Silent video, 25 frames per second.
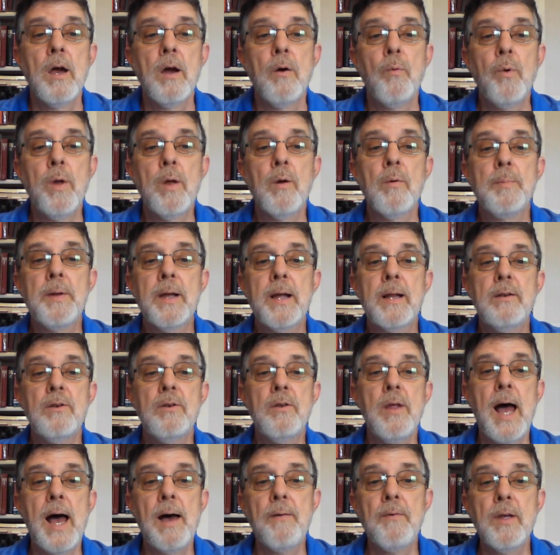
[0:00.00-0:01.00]
We will be
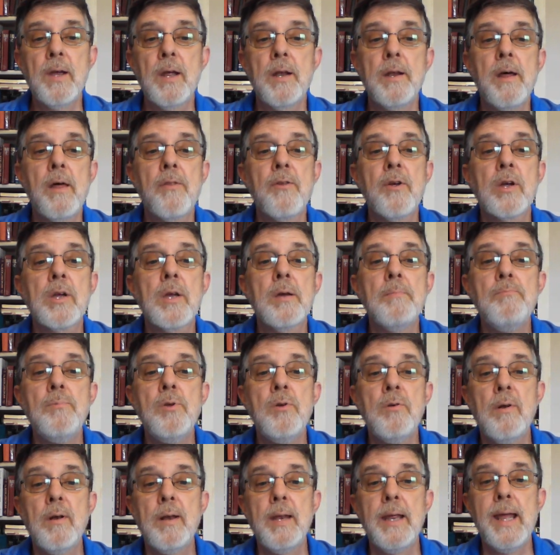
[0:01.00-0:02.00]
having another
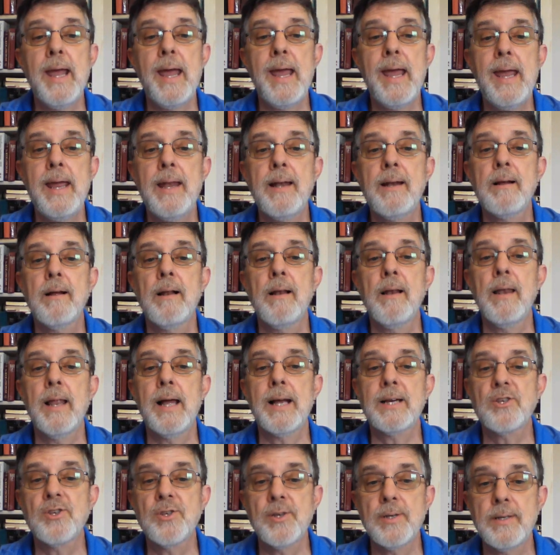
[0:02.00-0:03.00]
Community Aid
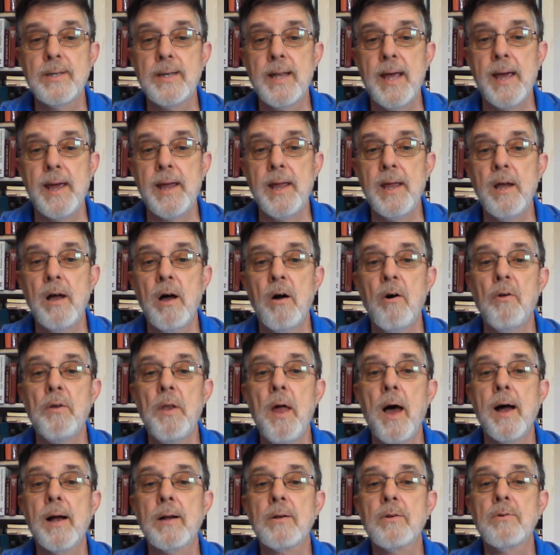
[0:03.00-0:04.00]
Collection Day on
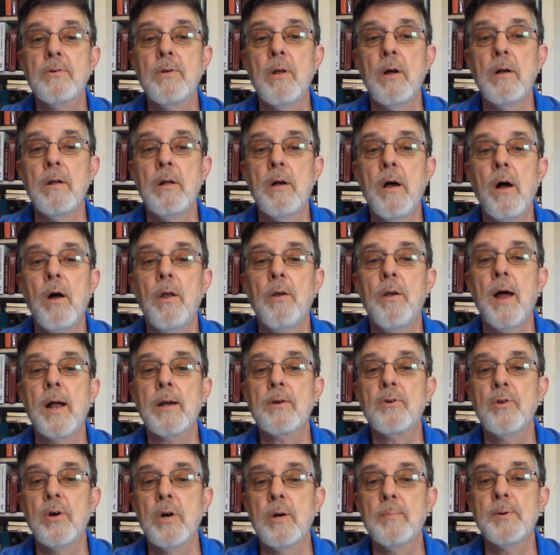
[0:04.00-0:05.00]

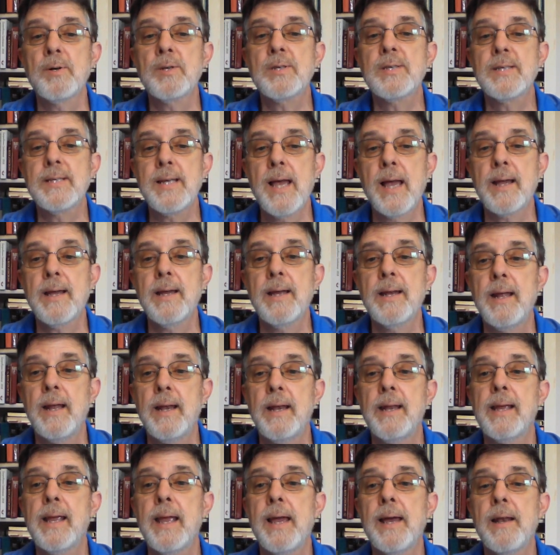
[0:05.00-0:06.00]
October 2nd and
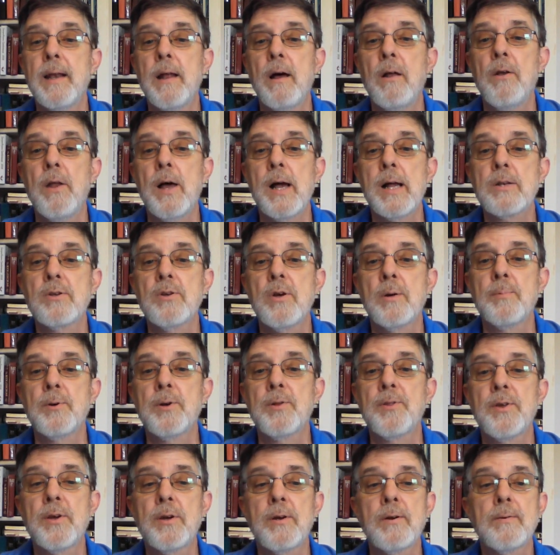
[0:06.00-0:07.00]
again on October
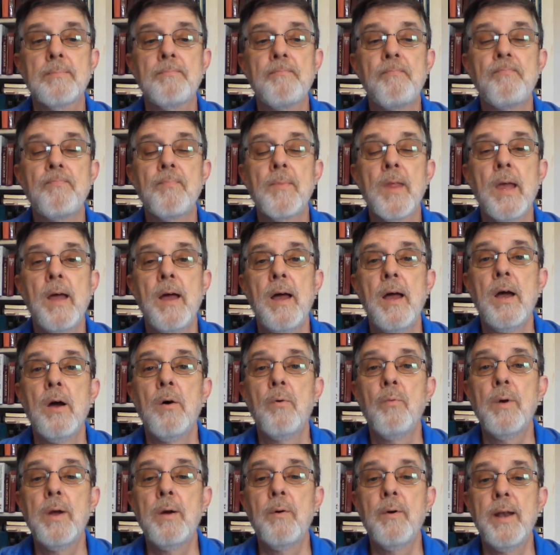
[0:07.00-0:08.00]
3rd.
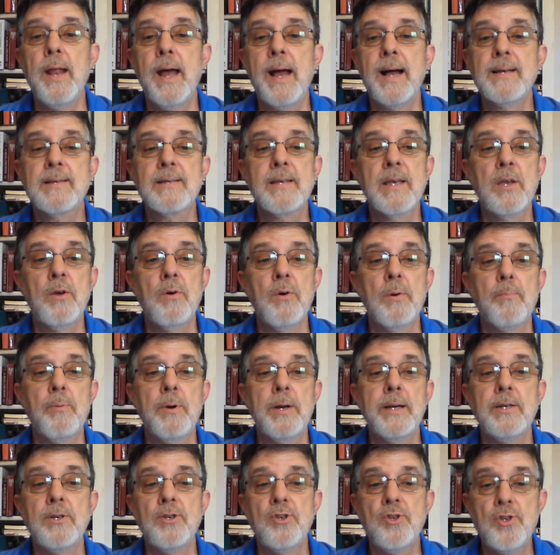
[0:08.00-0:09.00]
We would ask that you would
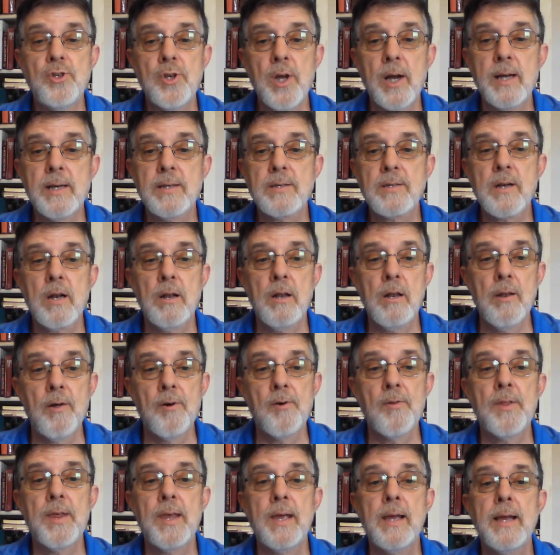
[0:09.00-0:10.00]
bring just
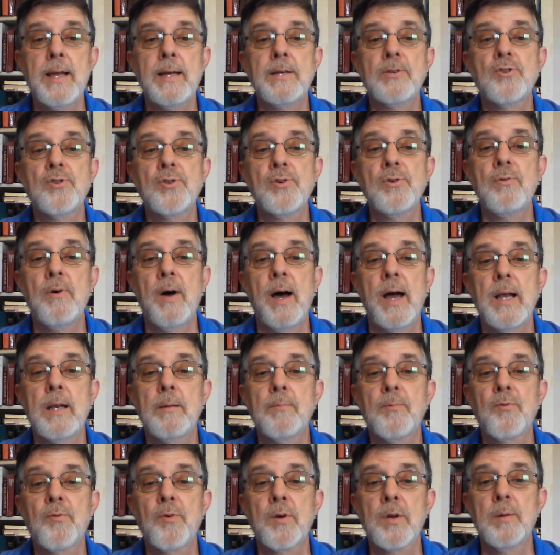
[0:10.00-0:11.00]
clothing and shoe
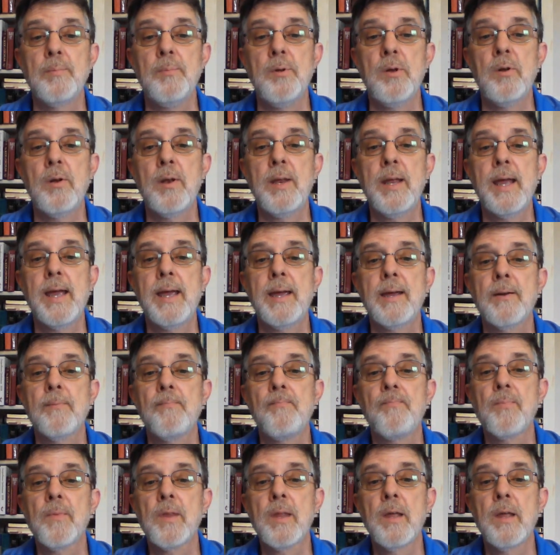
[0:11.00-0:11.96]
items for community aid.